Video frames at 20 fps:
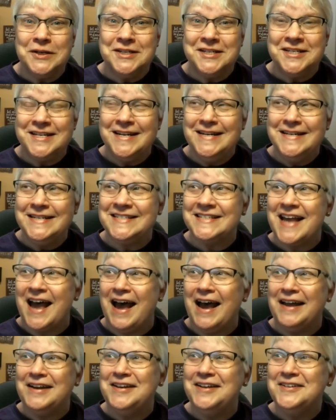what she
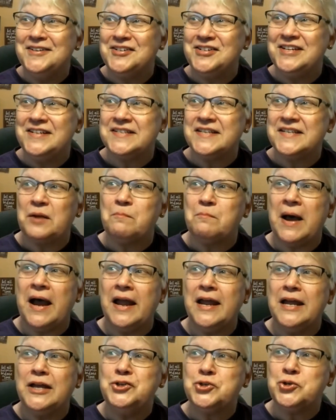said? She said, my
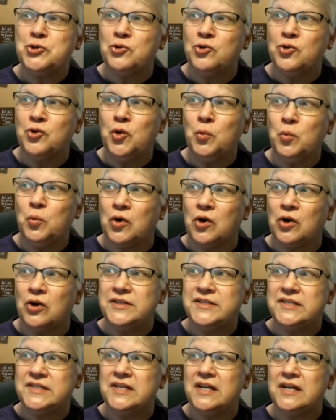internal
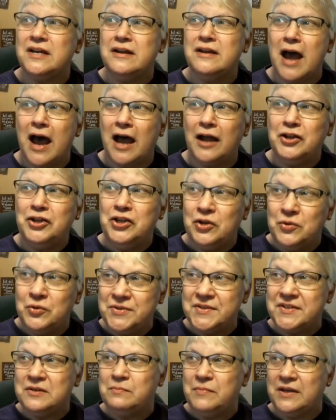words did not
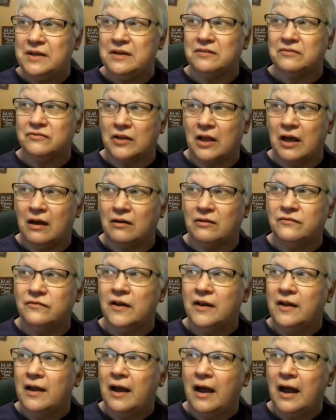used to be of love.
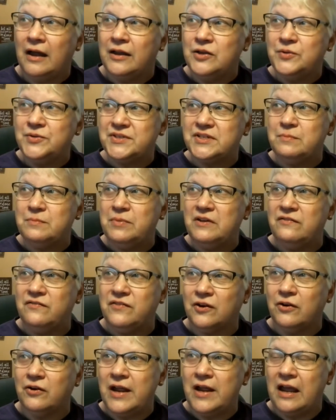I used to be
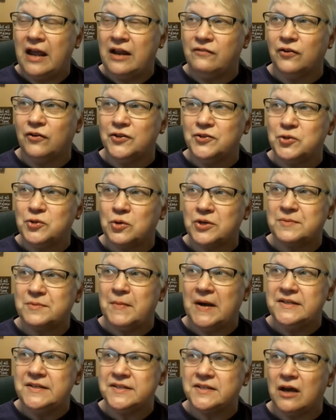very hateful towards
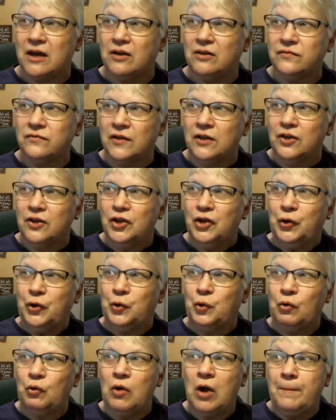myself.
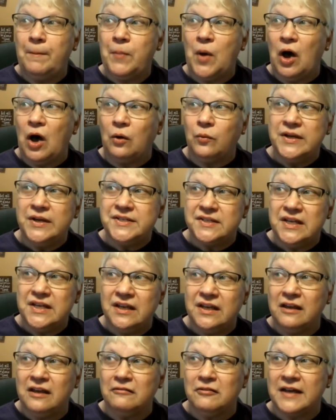Grew up always
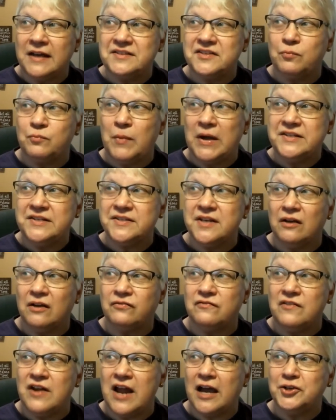thinking less of
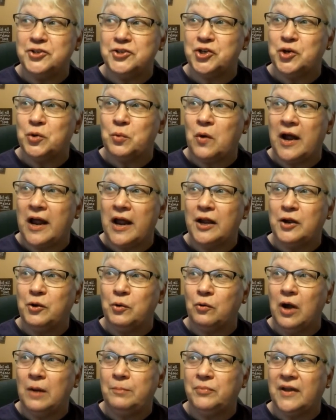myself, not sure why I
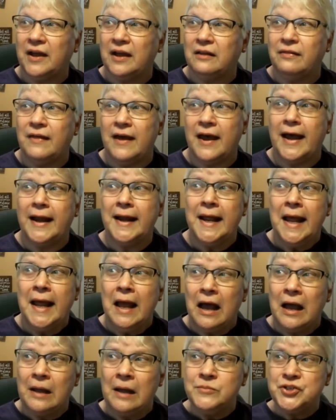grew up like that.
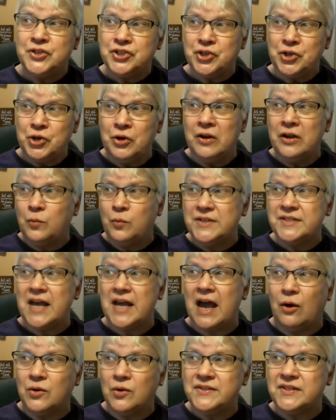I'm sure it was
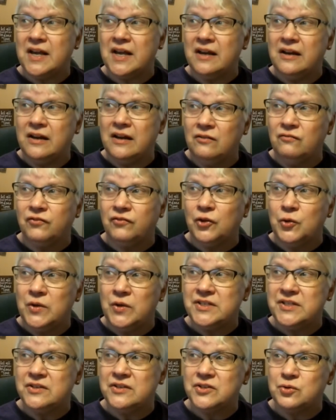outside
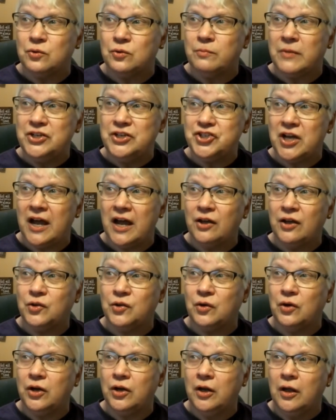influences through my
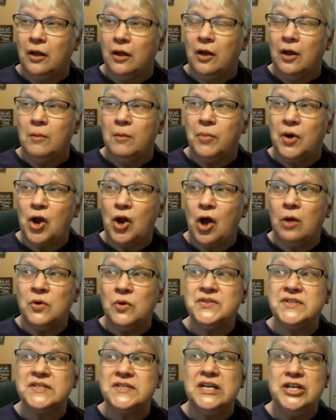childhood, but
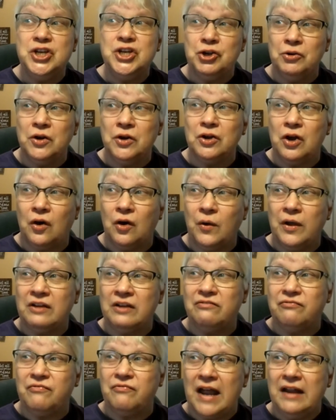almost a year ago,
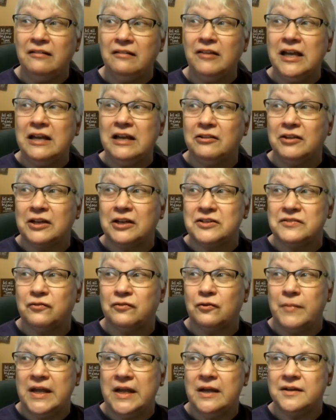it finally clicked
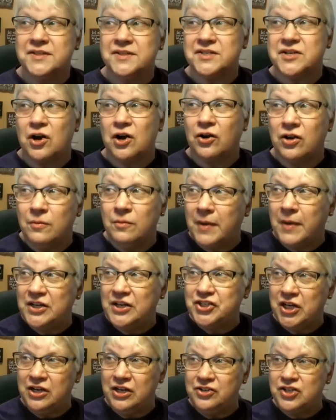for me. It started by
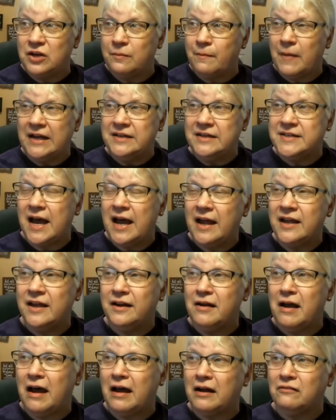changing my
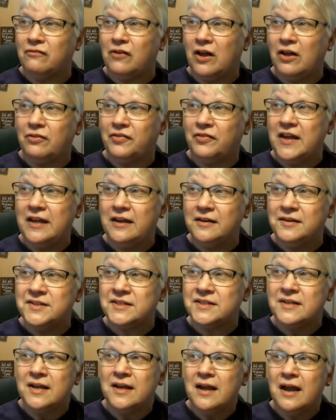diet out of all
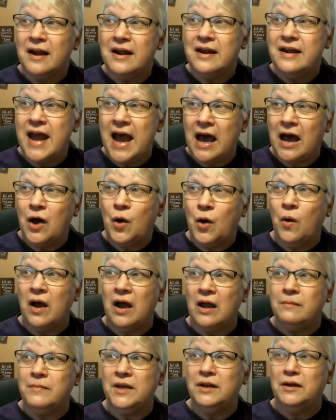things. Now
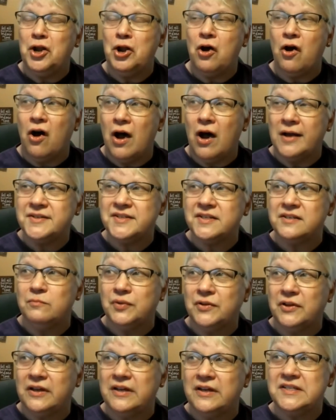I'm in an awesome
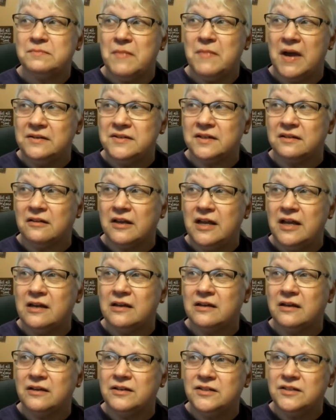place mentally
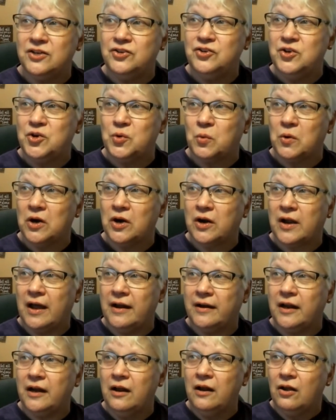and continue to work
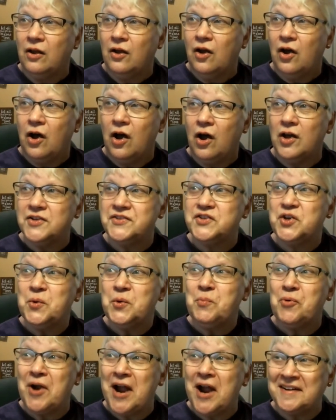on it. Also,
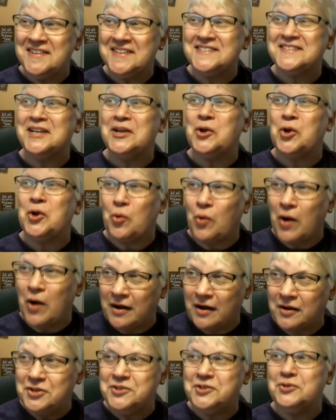practicing
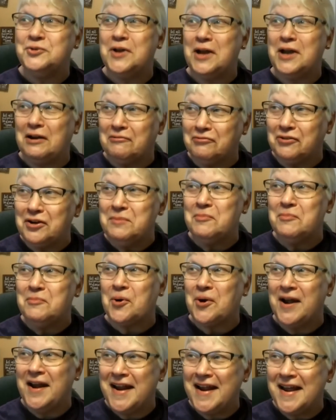gratitude every
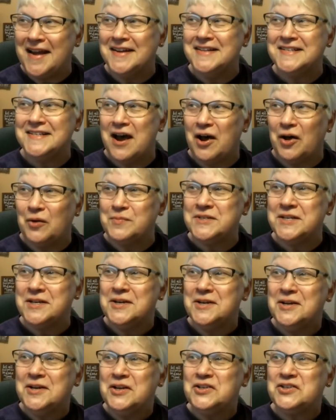morning has helped.
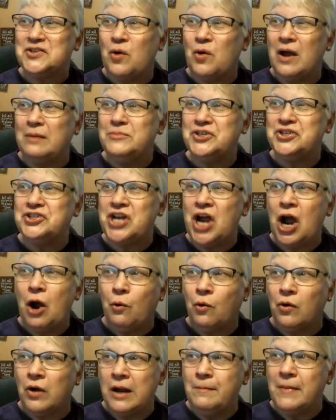So I'm
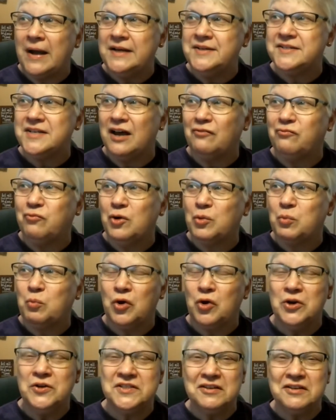showering myself with
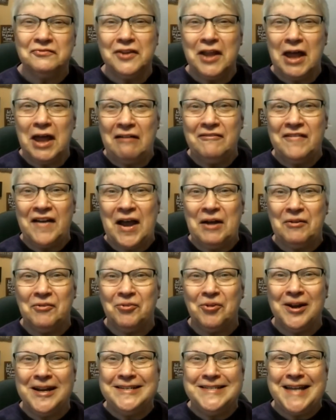words of love
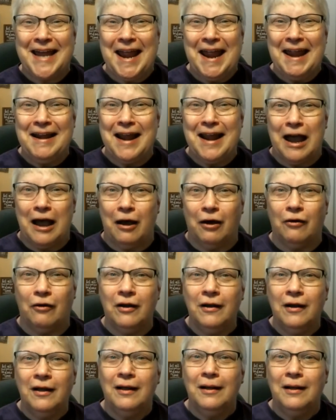every day now.